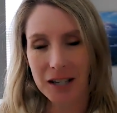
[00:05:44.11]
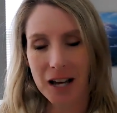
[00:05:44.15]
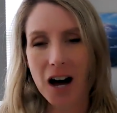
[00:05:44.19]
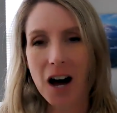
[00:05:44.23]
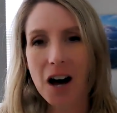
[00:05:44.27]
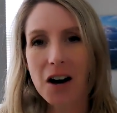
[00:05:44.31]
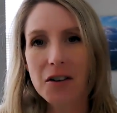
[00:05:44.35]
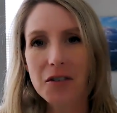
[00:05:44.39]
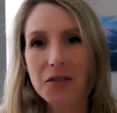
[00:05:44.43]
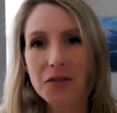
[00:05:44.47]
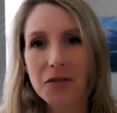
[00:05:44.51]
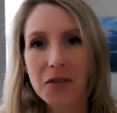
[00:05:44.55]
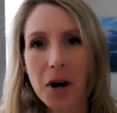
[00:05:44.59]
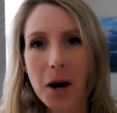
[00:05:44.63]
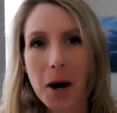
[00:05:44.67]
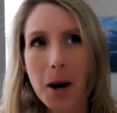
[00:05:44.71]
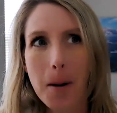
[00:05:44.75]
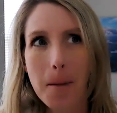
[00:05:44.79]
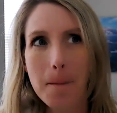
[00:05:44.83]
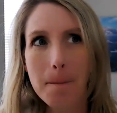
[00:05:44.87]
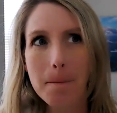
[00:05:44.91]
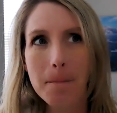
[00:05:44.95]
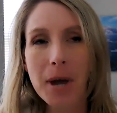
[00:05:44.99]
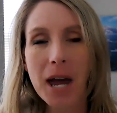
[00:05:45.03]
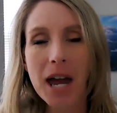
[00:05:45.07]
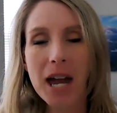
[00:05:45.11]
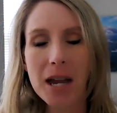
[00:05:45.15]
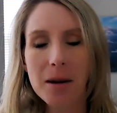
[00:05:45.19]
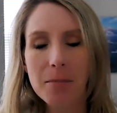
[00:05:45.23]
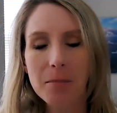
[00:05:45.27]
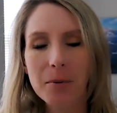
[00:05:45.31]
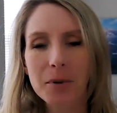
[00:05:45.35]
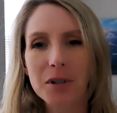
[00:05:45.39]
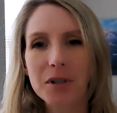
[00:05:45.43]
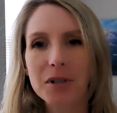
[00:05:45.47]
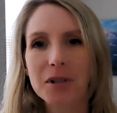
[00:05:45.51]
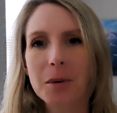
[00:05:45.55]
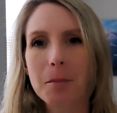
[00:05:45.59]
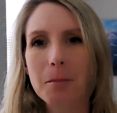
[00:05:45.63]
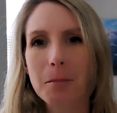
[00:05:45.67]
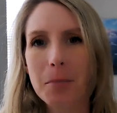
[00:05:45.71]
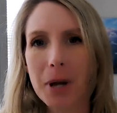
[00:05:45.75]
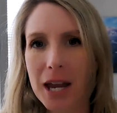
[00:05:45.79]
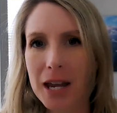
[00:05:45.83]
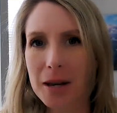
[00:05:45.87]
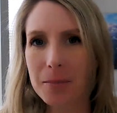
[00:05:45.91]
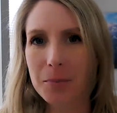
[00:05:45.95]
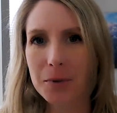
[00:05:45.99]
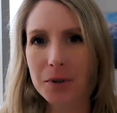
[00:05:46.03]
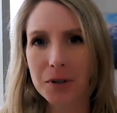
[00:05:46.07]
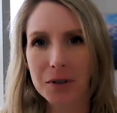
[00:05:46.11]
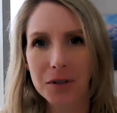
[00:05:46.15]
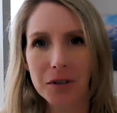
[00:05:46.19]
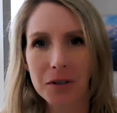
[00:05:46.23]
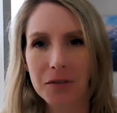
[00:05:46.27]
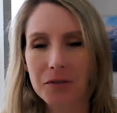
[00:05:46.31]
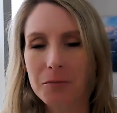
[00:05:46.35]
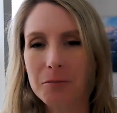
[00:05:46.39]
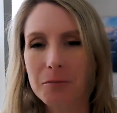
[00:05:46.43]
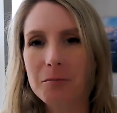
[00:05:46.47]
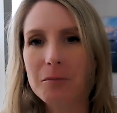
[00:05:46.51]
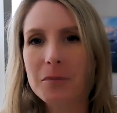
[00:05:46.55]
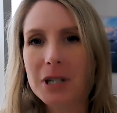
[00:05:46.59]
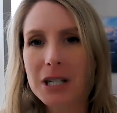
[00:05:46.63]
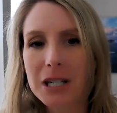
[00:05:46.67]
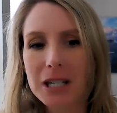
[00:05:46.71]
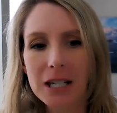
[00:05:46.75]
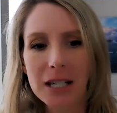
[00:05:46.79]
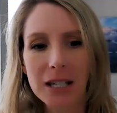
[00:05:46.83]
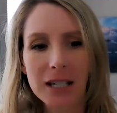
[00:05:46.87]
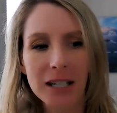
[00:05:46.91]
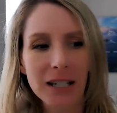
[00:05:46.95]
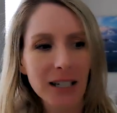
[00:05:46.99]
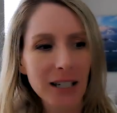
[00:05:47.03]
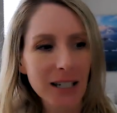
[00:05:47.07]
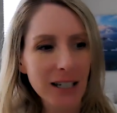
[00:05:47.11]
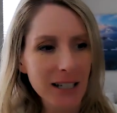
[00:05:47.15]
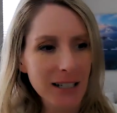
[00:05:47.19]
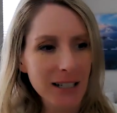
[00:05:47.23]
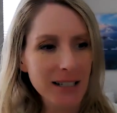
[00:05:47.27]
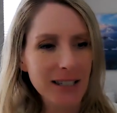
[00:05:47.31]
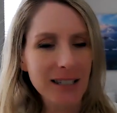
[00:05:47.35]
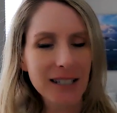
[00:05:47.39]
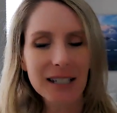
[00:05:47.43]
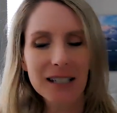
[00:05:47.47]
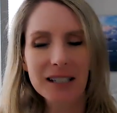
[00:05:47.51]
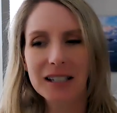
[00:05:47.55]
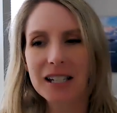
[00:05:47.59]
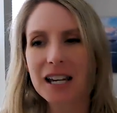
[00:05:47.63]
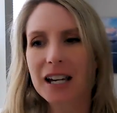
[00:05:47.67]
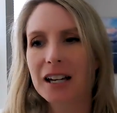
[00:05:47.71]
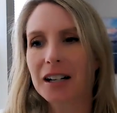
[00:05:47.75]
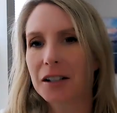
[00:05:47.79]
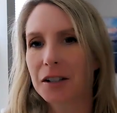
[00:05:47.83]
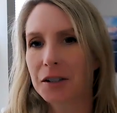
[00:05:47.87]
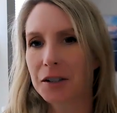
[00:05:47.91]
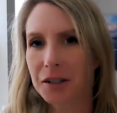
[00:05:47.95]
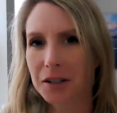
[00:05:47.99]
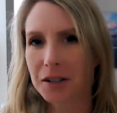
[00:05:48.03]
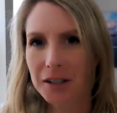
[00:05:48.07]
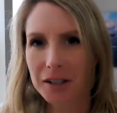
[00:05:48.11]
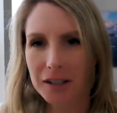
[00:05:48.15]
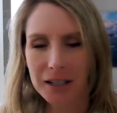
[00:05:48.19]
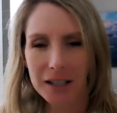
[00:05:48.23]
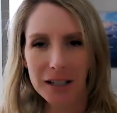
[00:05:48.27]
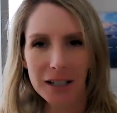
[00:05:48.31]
of papers and papers of me detailed